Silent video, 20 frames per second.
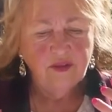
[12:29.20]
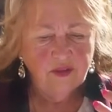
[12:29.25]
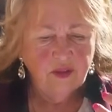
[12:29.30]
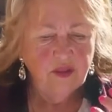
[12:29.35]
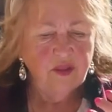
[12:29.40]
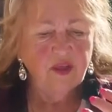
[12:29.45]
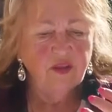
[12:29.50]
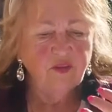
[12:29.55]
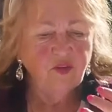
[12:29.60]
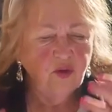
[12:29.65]

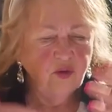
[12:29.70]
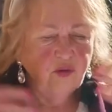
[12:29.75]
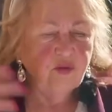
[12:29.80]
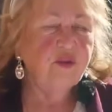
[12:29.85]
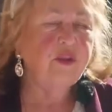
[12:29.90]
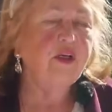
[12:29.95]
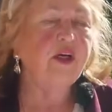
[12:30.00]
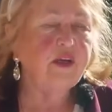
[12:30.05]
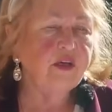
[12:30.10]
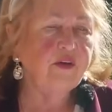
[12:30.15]
Yeah, no
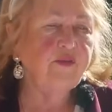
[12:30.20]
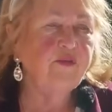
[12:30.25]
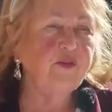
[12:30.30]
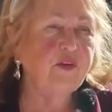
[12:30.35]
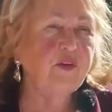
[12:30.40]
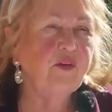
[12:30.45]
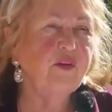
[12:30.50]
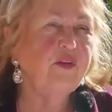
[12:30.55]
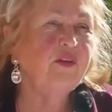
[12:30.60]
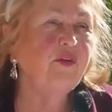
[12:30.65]
life
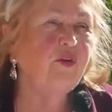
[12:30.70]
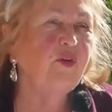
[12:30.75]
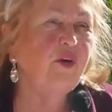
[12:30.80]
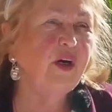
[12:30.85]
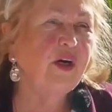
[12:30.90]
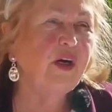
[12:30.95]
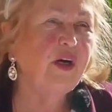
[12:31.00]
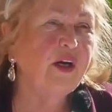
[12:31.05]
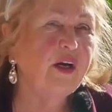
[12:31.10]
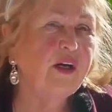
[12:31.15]
in your
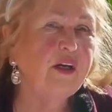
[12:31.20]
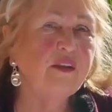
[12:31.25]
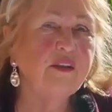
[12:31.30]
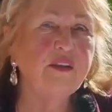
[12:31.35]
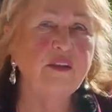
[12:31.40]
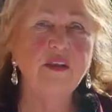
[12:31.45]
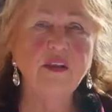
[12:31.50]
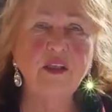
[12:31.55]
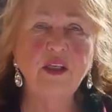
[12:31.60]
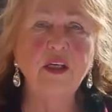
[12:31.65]

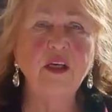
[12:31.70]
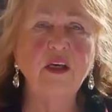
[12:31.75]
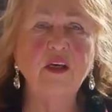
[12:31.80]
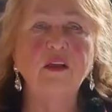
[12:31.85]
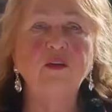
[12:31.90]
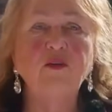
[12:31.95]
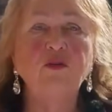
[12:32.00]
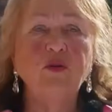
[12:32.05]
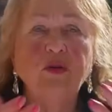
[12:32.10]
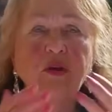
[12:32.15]
eyes.
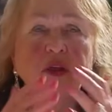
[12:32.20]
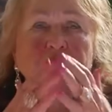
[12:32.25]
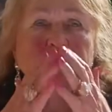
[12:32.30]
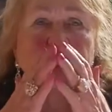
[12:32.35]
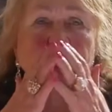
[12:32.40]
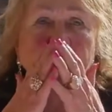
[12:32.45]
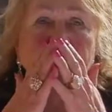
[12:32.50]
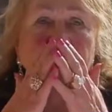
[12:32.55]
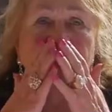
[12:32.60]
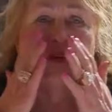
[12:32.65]
Again, you can
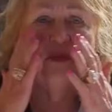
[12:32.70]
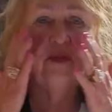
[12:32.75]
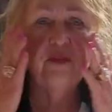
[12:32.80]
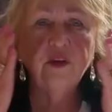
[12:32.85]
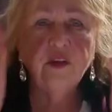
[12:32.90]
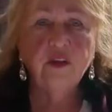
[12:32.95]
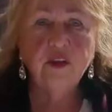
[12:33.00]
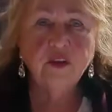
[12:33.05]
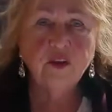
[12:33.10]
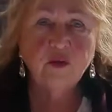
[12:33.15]
have a
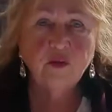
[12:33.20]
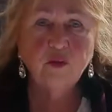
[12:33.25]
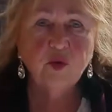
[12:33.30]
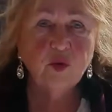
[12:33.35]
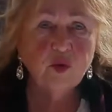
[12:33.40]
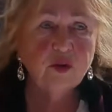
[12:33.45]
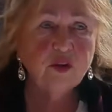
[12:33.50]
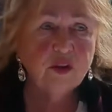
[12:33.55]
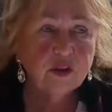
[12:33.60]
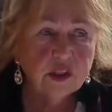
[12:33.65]
very
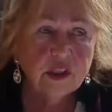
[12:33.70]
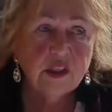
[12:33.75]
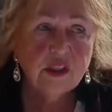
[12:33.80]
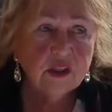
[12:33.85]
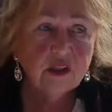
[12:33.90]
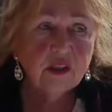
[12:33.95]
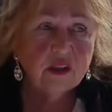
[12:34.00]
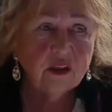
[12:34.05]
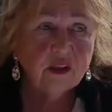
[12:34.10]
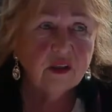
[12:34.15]
smooth
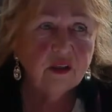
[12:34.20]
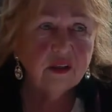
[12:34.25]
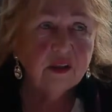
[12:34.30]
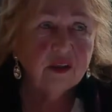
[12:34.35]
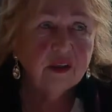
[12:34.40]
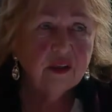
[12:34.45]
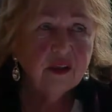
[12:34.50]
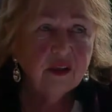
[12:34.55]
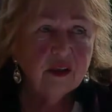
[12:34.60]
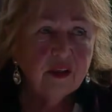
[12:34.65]
skin
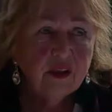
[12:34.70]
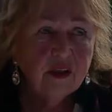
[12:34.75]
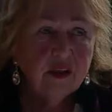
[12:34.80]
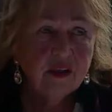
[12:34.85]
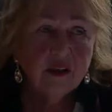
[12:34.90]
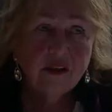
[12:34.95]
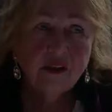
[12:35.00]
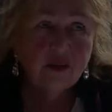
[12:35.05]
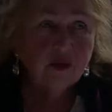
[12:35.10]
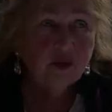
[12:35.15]

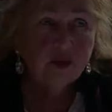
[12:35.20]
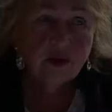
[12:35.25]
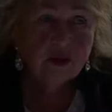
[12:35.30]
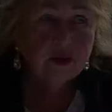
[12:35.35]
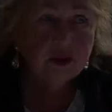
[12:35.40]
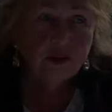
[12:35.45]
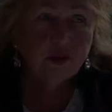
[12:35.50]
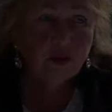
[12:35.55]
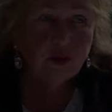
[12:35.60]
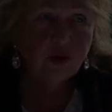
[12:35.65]
and you're
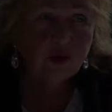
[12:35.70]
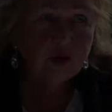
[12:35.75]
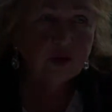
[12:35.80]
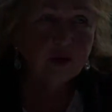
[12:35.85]
still not